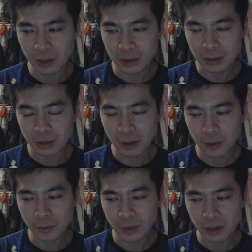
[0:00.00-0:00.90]
It's
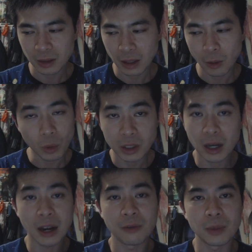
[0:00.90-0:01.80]
like, which
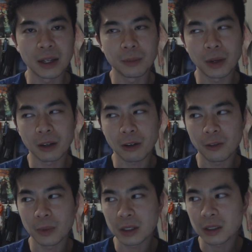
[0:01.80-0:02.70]
I haven't played
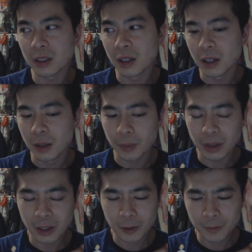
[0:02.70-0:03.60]
Minecraft much, but